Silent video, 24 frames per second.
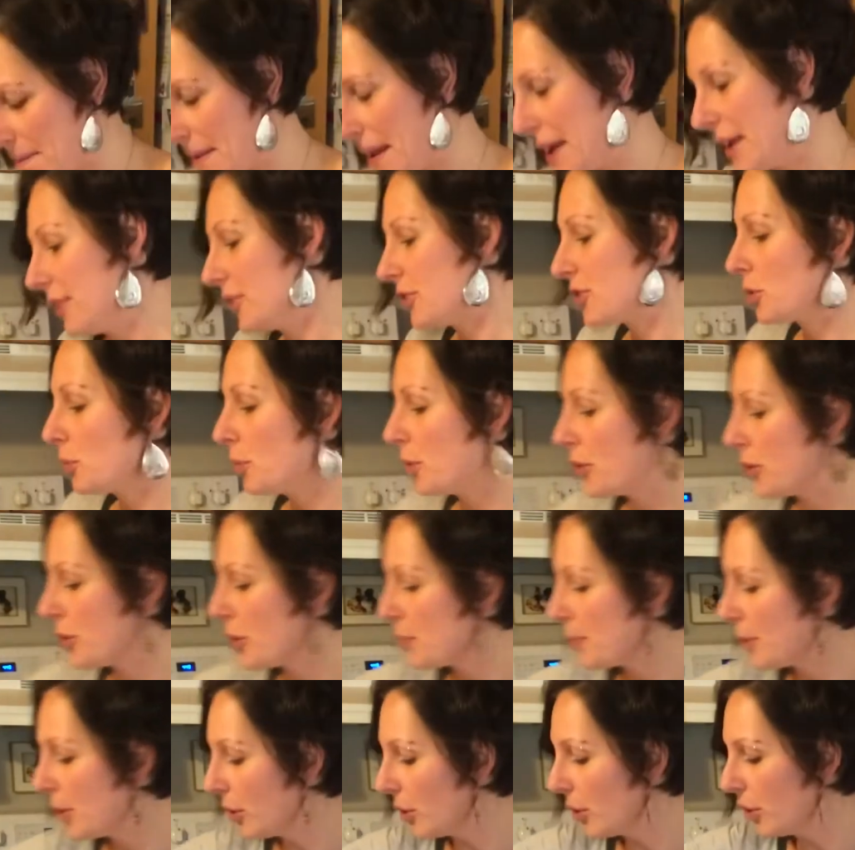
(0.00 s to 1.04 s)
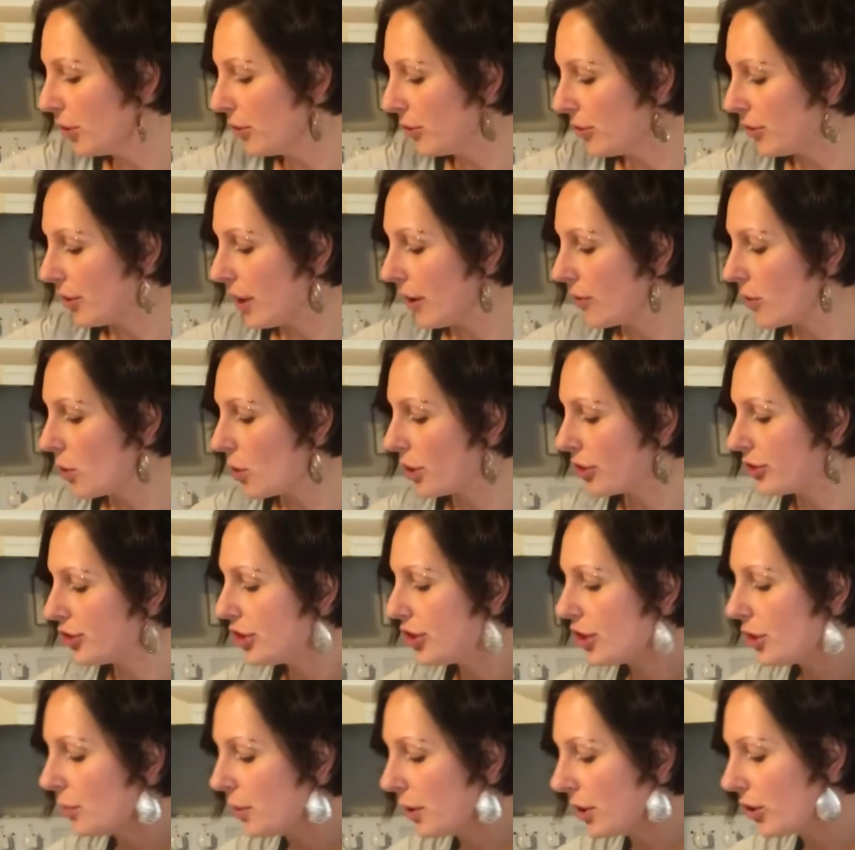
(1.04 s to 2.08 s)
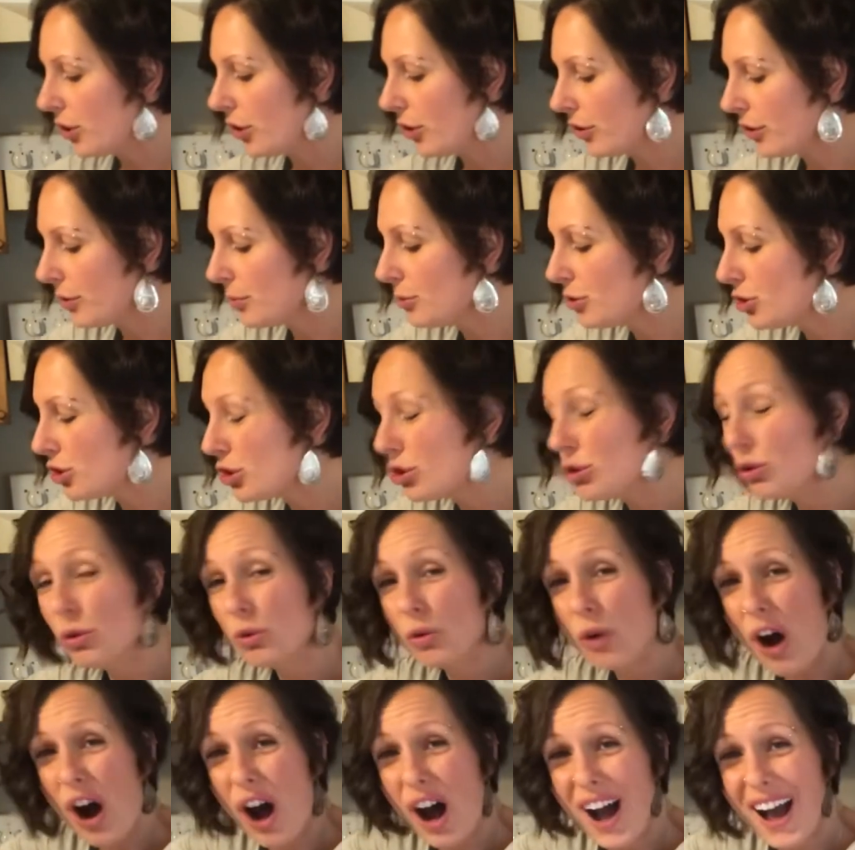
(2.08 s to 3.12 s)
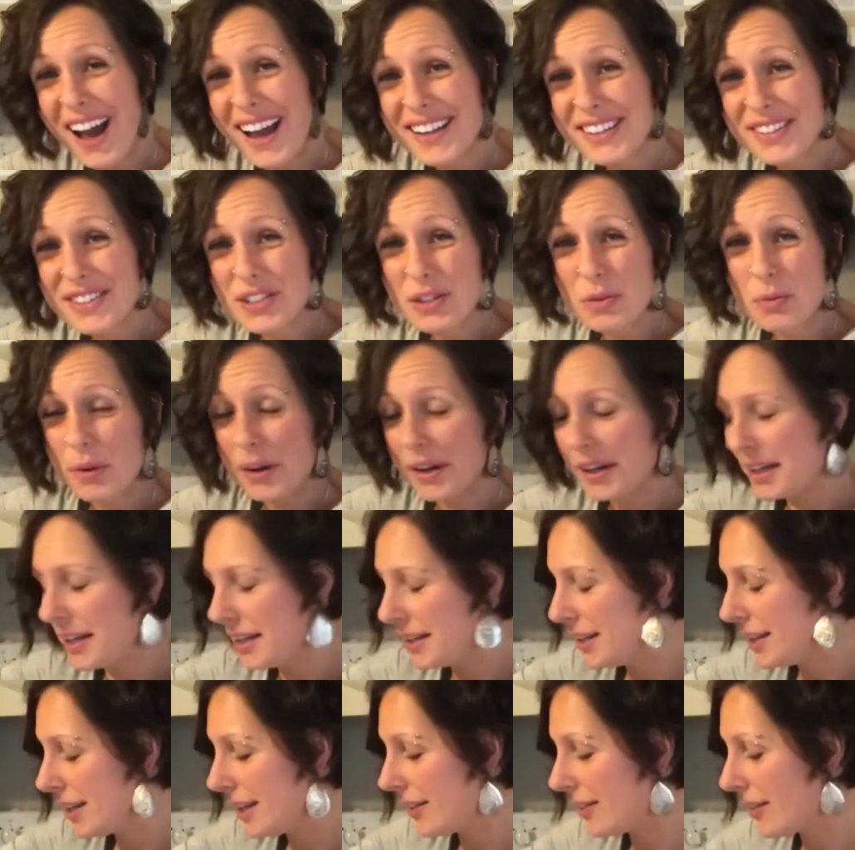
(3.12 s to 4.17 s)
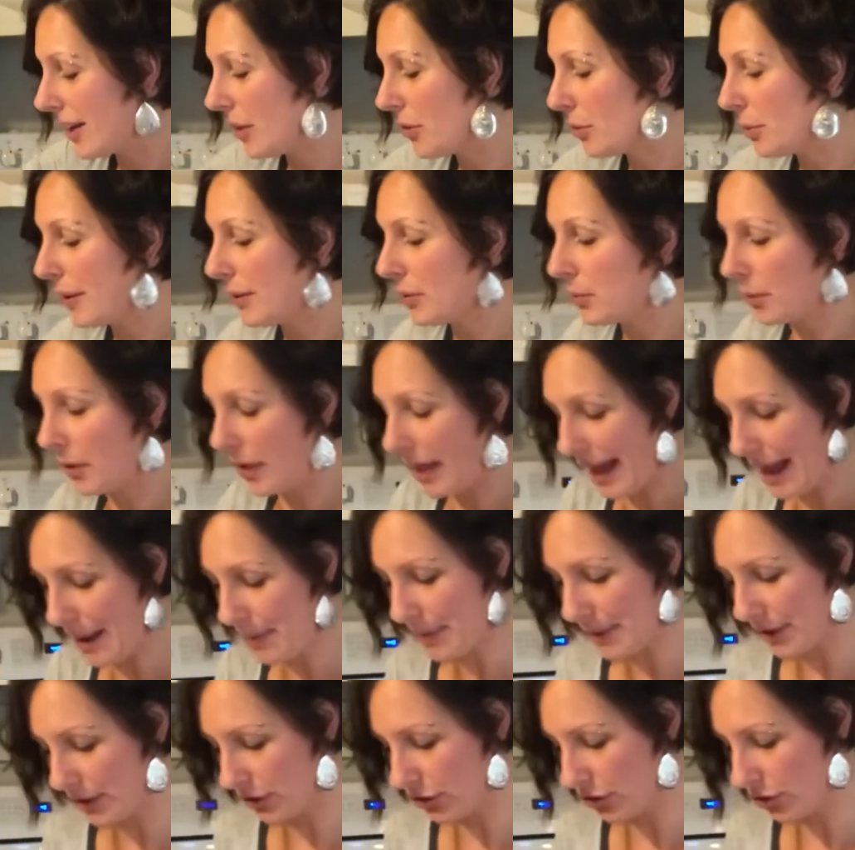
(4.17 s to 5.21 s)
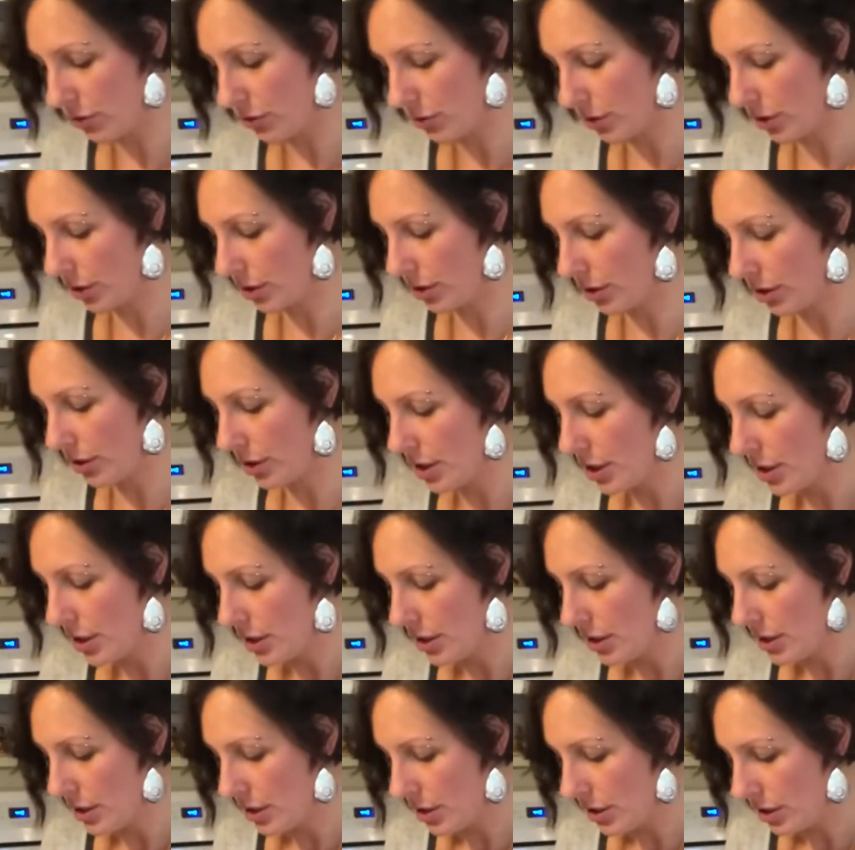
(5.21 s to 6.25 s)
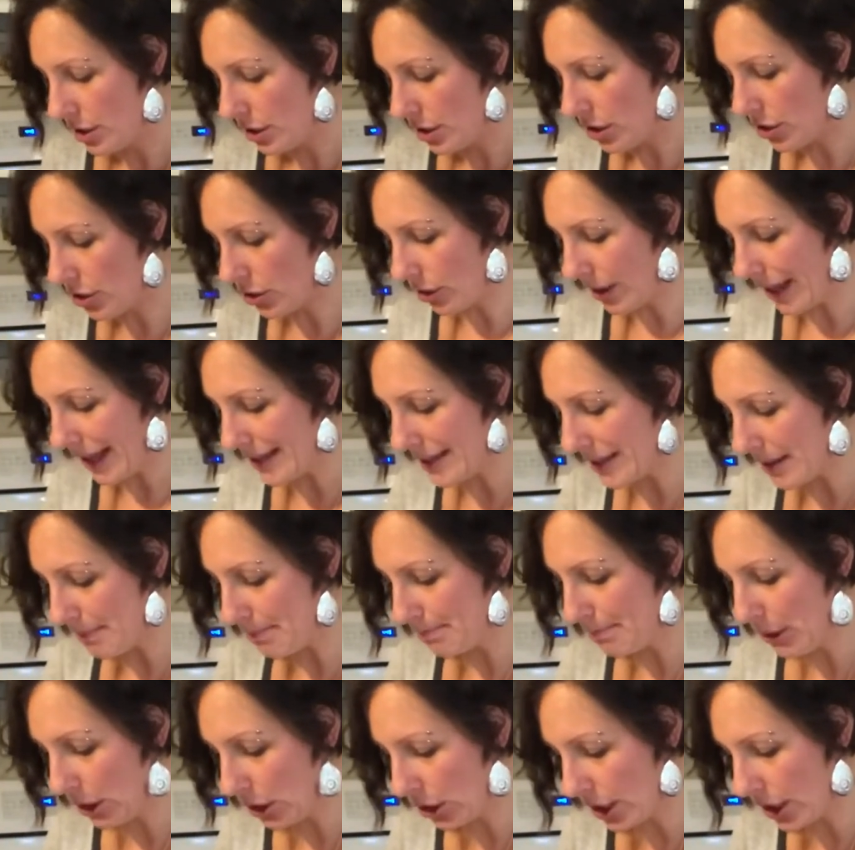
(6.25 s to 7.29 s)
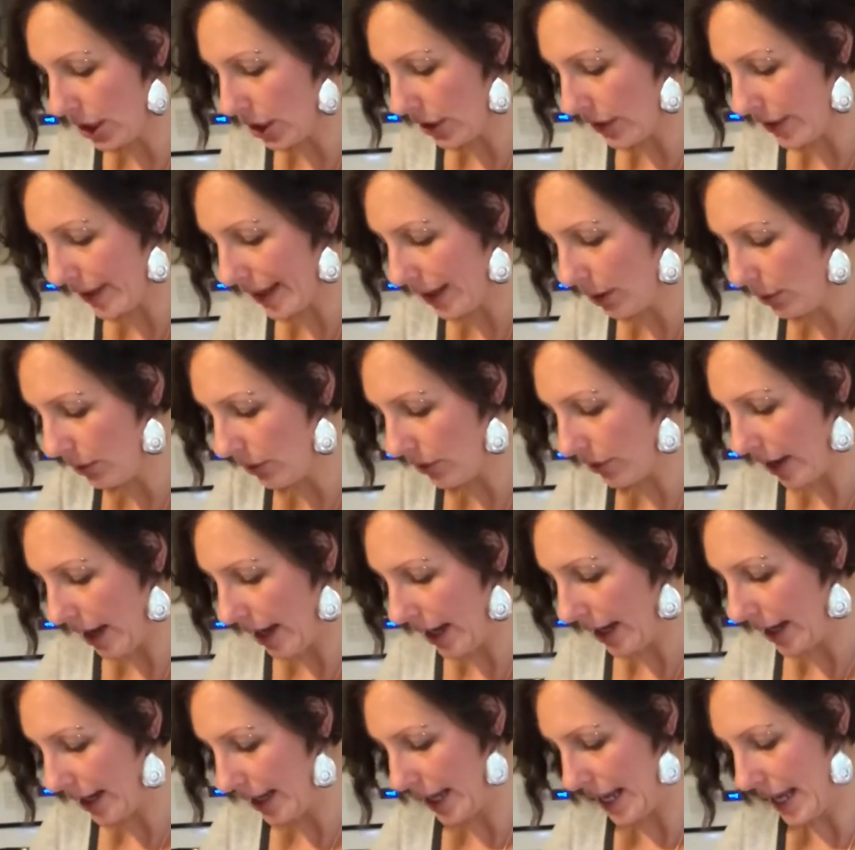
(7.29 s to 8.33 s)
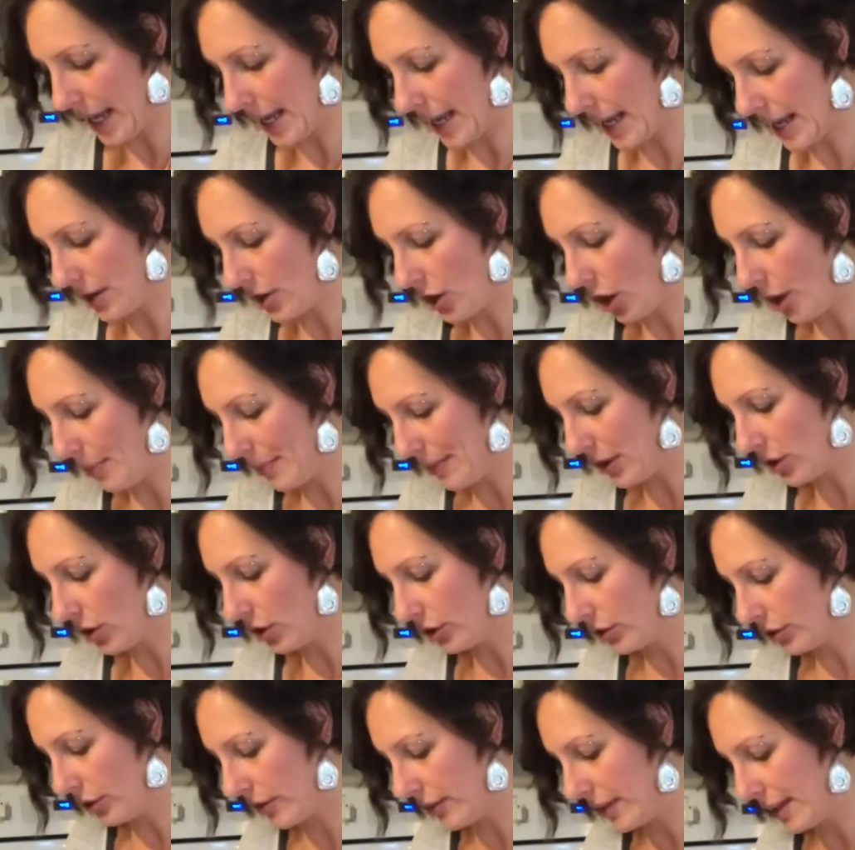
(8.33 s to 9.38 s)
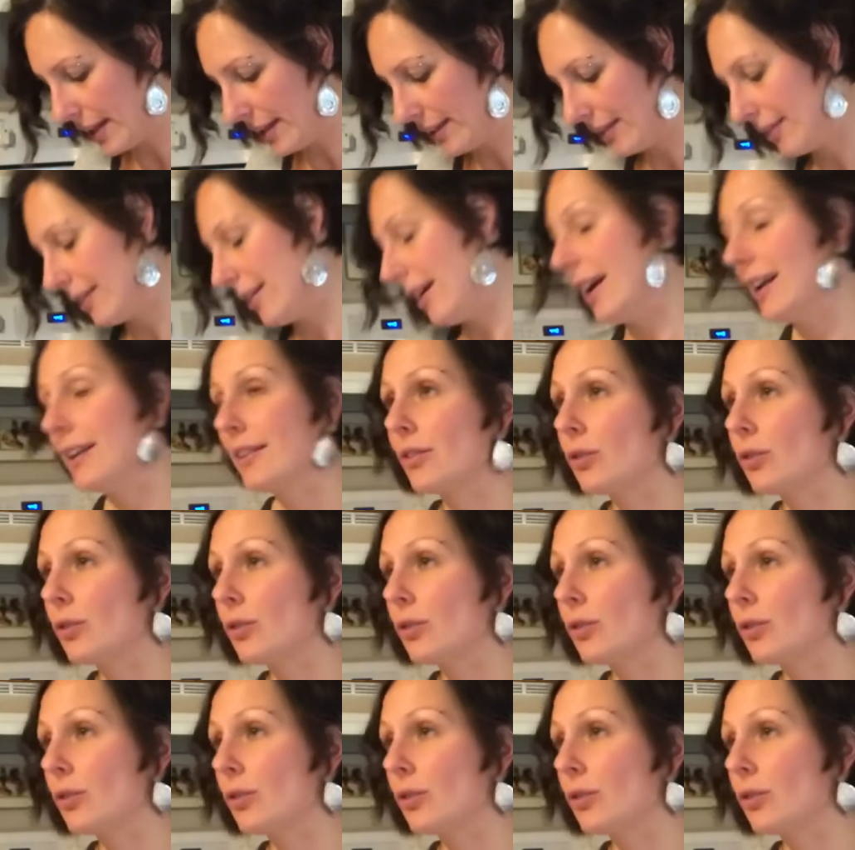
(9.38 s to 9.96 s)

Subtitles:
So with your burgers, of course, you don't want to cook them too hot. You want it, because otherwise what will happen is you'll end up burning on the outside and not be cooked on the inside.